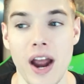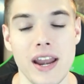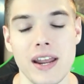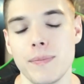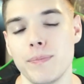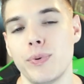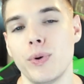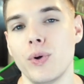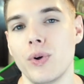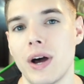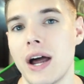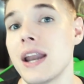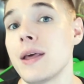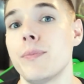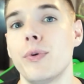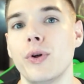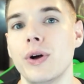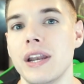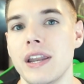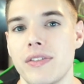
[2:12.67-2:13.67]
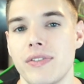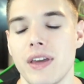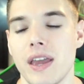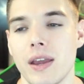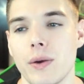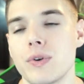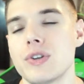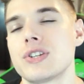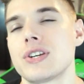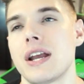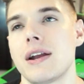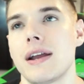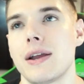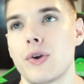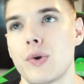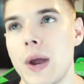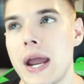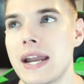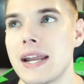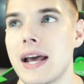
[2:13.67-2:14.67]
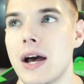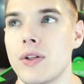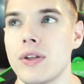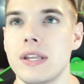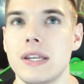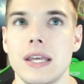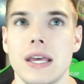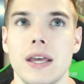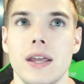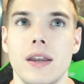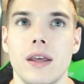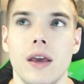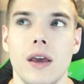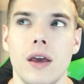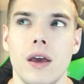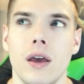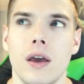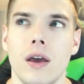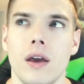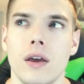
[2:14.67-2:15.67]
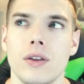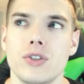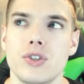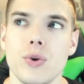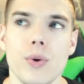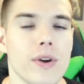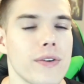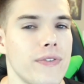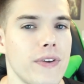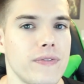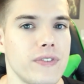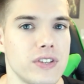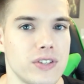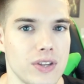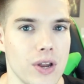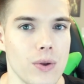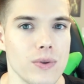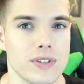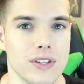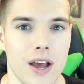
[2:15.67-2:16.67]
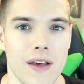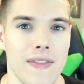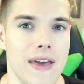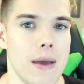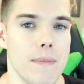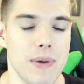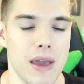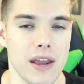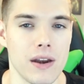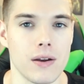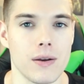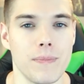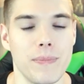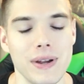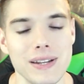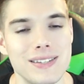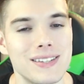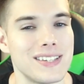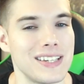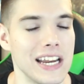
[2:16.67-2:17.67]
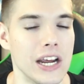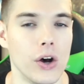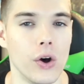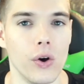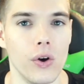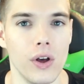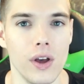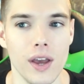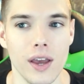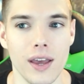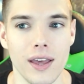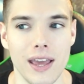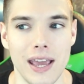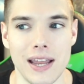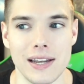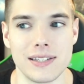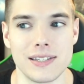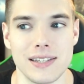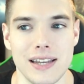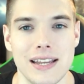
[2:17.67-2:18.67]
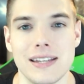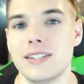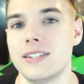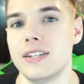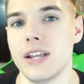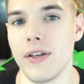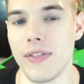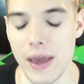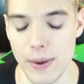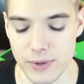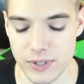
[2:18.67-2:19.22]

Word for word: I didn't pull anything, which granted only did 250 stones on that banner, but still it's still that